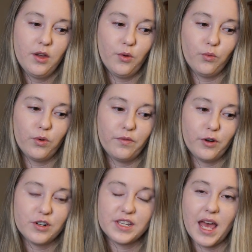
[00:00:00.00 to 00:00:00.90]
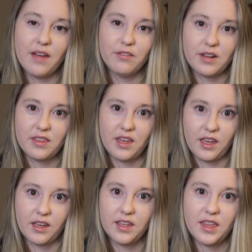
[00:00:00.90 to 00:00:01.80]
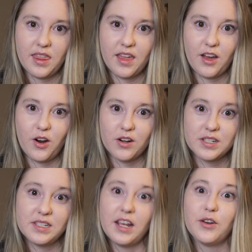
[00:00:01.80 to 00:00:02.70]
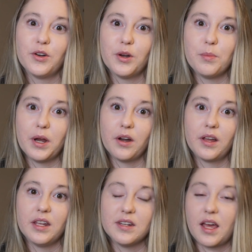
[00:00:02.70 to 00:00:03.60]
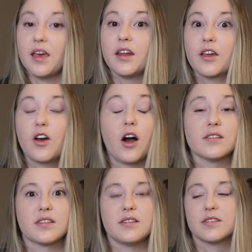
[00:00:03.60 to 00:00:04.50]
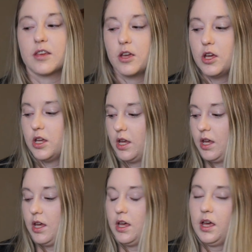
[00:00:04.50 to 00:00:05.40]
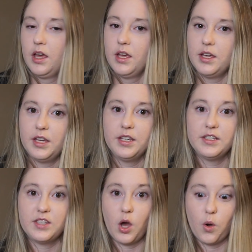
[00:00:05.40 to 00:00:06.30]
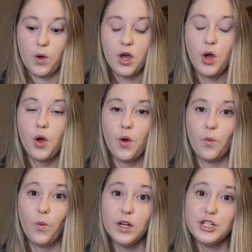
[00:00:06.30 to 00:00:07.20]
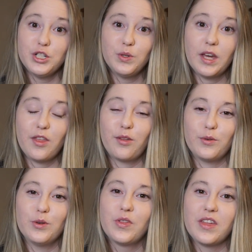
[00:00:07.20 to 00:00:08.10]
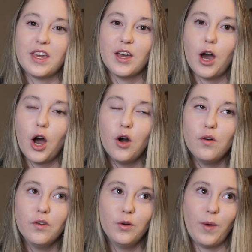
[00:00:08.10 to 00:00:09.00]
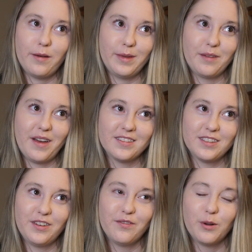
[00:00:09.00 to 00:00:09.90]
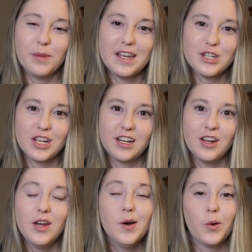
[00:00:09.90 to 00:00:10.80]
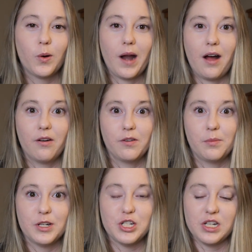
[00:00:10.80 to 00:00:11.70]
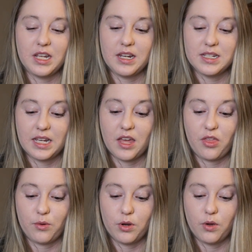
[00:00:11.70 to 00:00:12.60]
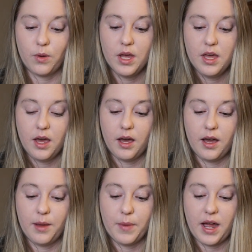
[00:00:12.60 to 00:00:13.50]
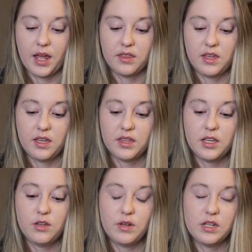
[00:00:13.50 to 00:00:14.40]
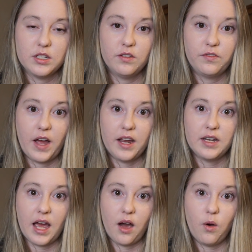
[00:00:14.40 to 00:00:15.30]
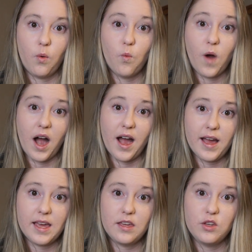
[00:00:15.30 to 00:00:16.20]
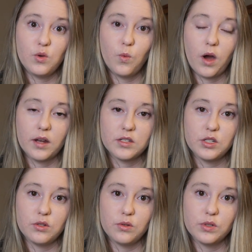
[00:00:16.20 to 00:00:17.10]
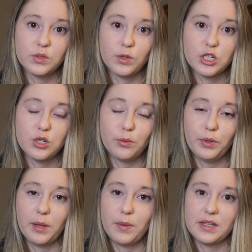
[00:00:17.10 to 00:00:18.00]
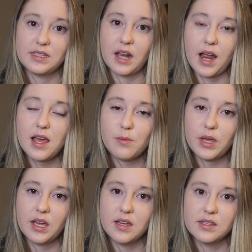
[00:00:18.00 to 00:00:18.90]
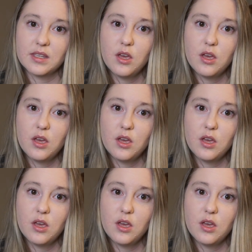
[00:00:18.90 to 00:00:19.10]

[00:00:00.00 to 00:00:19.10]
reverse everything that our standard American diet causes. So once you get through the overwhelming amounts of information, or however much you need to get through, I think that you need to find out why you want to switch to a plant-based diet, because